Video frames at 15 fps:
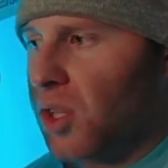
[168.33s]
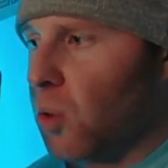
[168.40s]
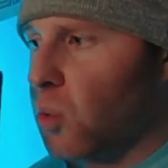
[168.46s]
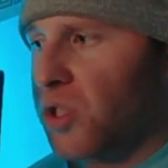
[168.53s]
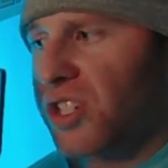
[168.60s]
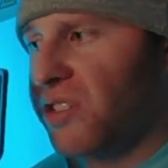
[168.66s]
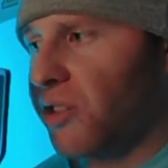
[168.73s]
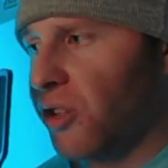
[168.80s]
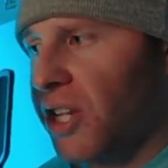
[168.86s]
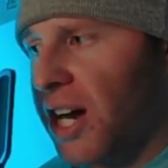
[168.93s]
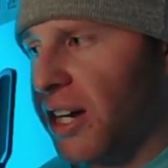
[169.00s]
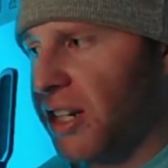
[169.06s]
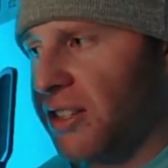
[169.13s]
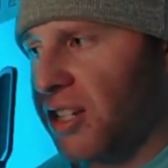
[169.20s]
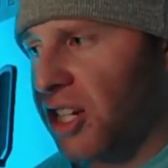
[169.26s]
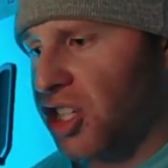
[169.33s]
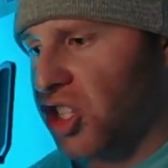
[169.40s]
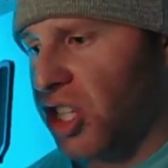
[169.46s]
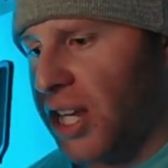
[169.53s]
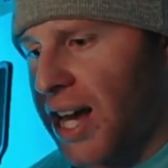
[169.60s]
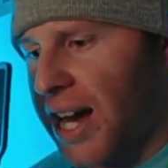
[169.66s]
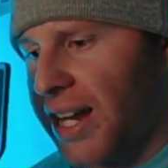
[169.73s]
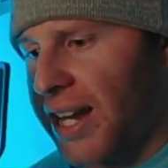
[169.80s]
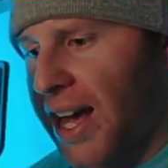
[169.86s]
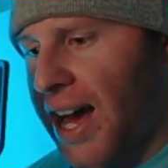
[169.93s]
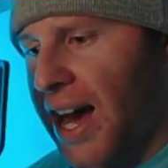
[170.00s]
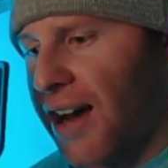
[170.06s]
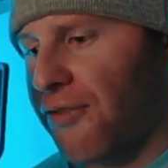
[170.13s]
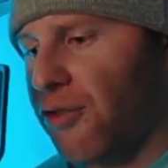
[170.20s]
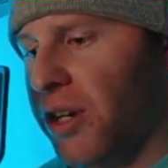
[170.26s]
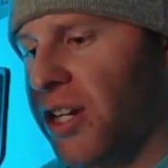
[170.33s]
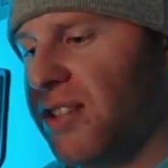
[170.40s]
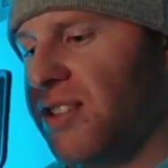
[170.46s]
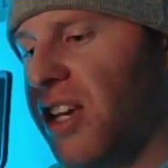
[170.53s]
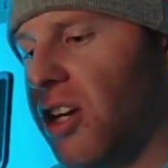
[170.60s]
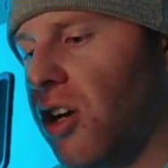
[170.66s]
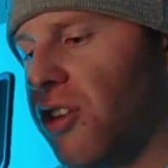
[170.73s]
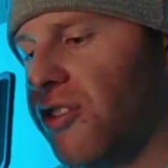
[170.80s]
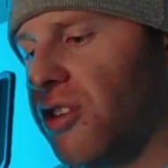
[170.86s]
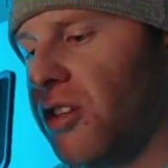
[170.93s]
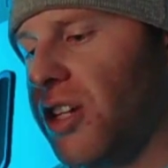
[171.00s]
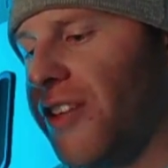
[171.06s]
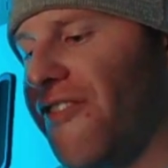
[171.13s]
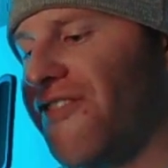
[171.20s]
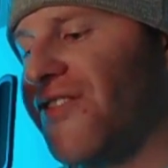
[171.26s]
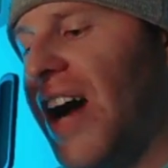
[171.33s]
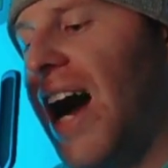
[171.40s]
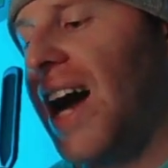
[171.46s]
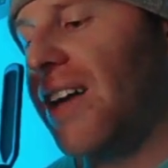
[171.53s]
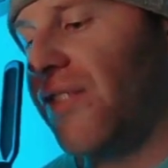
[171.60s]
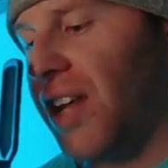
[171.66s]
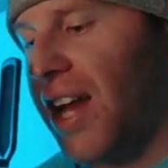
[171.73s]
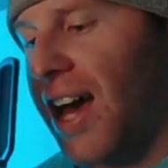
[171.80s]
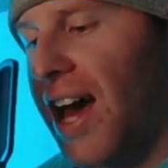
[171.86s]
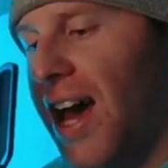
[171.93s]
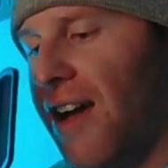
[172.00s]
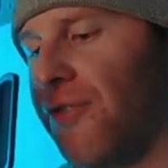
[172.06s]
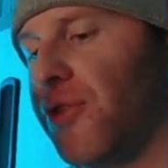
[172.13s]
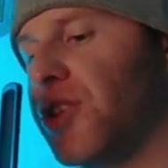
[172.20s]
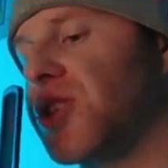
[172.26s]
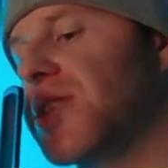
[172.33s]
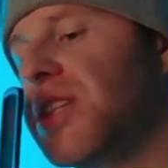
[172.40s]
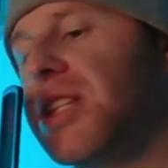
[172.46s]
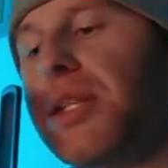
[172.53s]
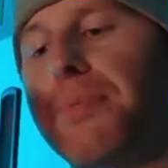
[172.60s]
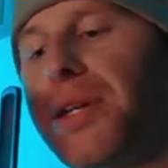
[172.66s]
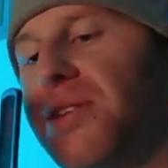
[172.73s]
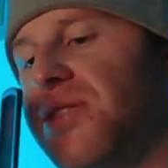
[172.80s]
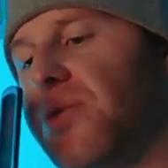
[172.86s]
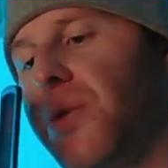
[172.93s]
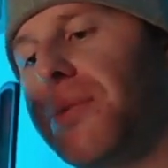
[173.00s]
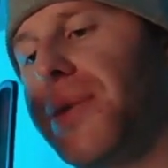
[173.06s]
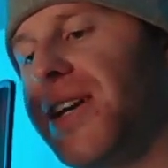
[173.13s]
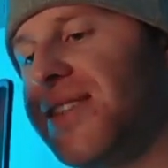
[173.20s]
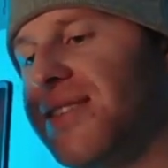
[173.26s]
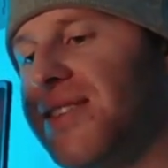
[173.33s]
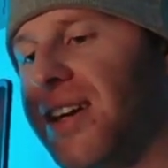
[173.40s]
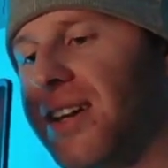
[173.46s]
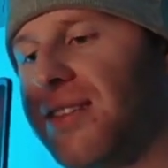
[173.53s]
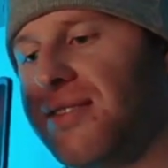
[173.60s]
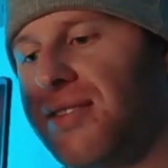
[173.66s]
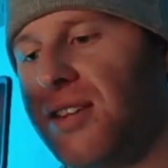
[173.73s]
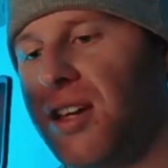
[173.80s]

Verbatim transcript: We're still not going to touch the nine and a half. We're going to take alternative five and a half. We just need the Bills to win by six.